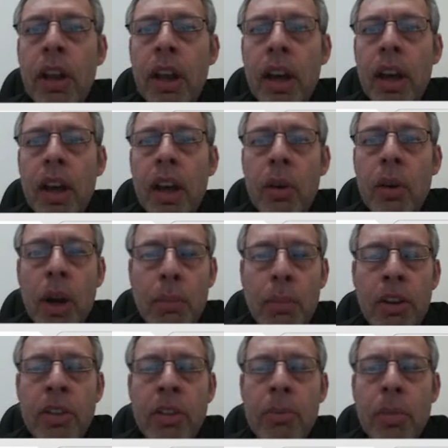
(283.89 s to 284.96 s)
when I press the
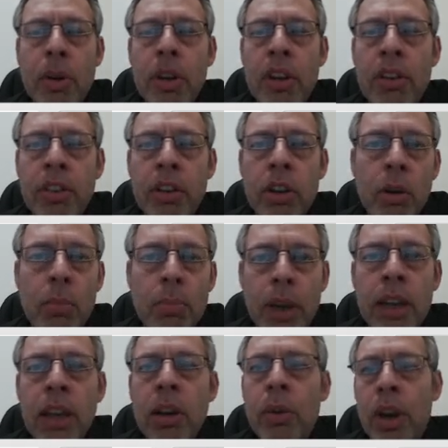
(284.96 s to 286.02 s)
button, it's going to go bing. When
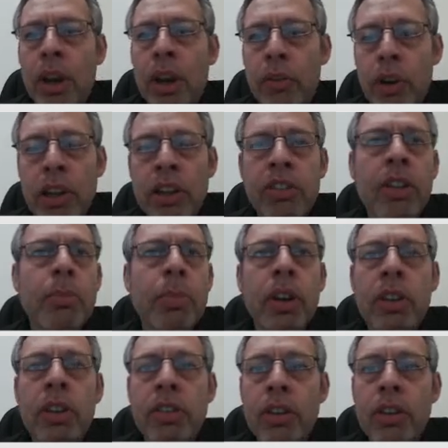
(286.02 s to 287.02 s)
I release the button, it's going to go